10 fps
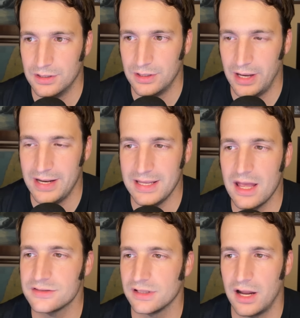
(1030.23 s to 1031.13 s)
And he
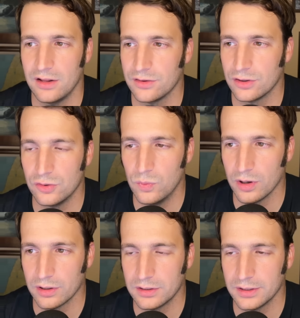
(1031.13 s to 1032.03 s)
has a lot of other good
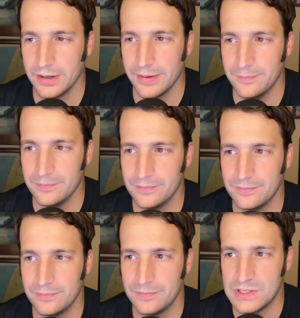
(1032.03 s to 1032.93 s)
work,
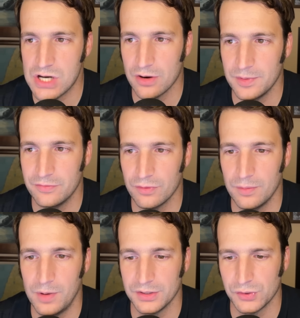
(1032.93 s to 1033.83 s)
Jeremy,
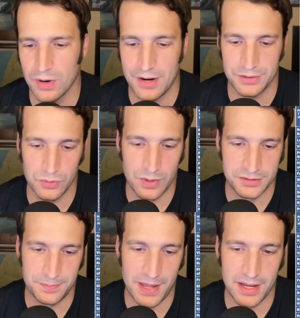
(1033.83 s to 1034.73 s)
from on the ground in the
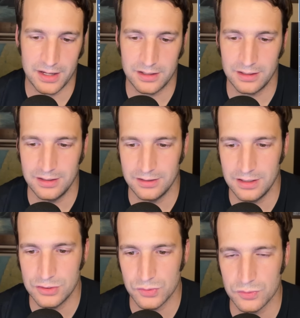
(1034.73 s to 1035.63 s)
West Bank,
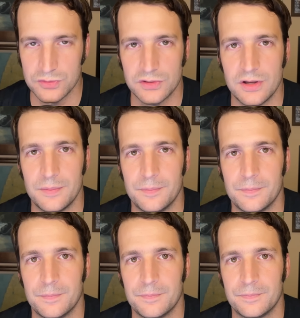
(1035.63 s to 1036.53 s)
in Jerusalem,
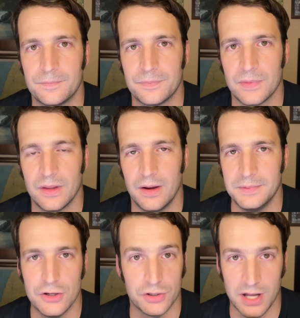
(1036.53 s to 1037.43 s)

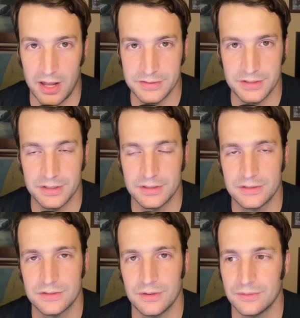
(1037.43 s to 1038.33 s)
near Gaza.
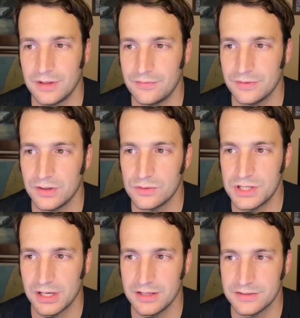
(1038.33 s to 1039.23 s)
So definitely go
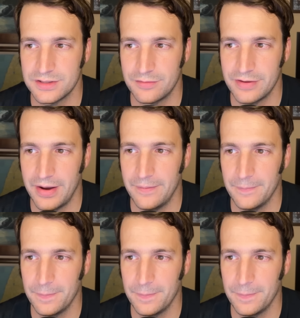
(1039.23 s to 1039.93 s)
check his stuff out.